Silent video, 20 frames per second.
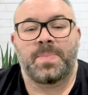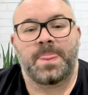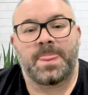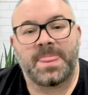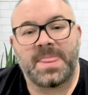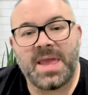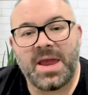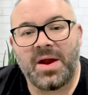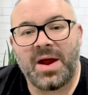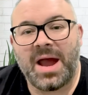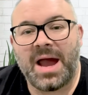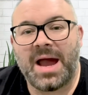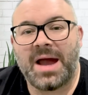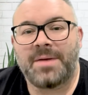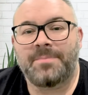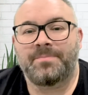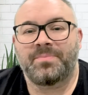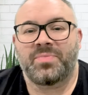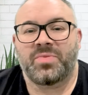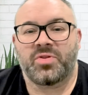There
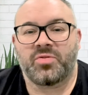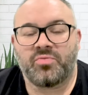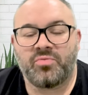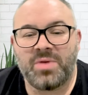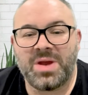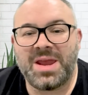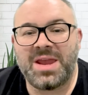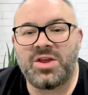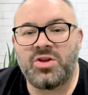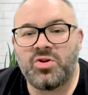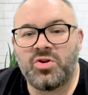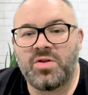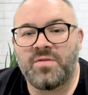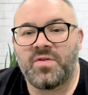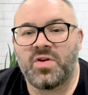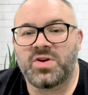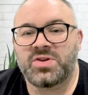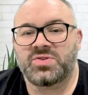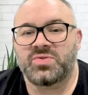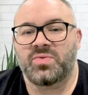are three
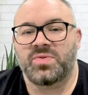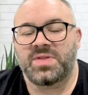universal